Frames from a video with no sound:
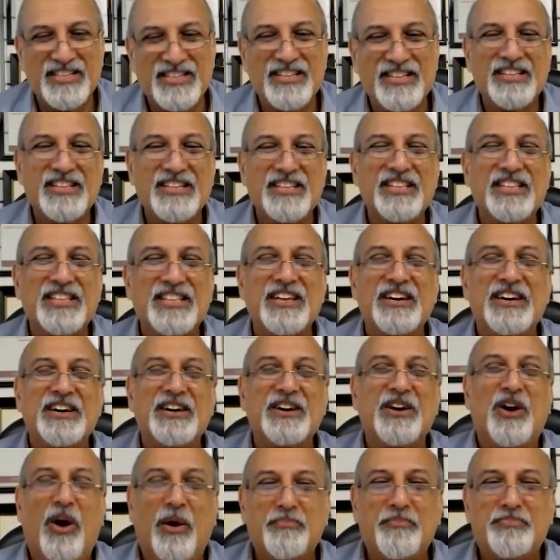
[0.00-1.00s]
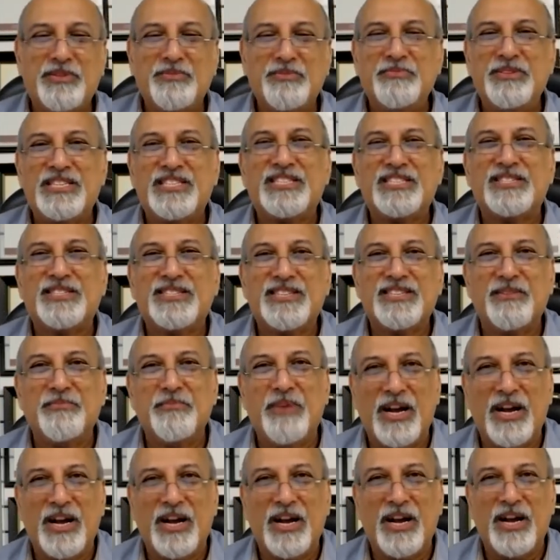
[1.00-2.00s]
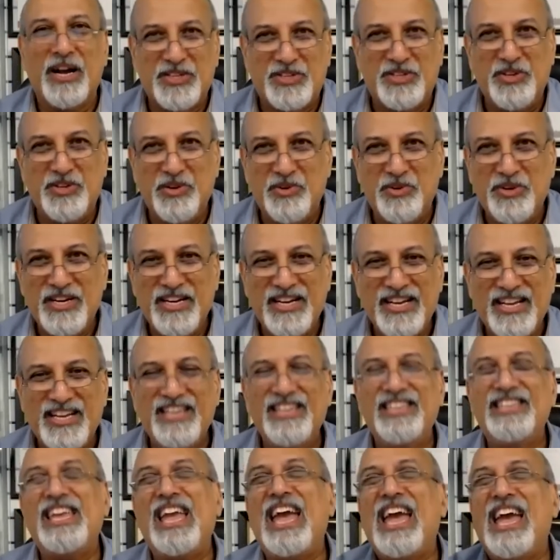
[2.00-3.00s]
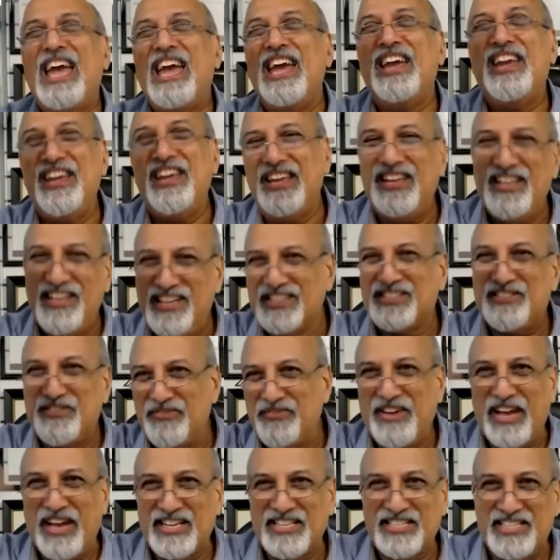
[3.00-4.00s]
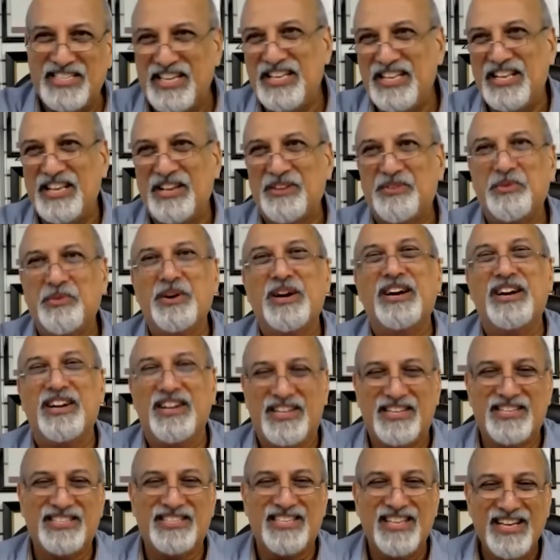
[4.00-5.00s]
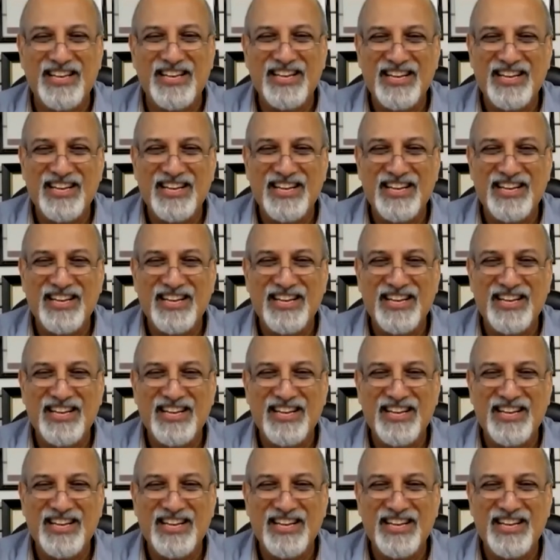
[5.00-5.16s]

The optimists amongst you, yay, it's a vaccine that works.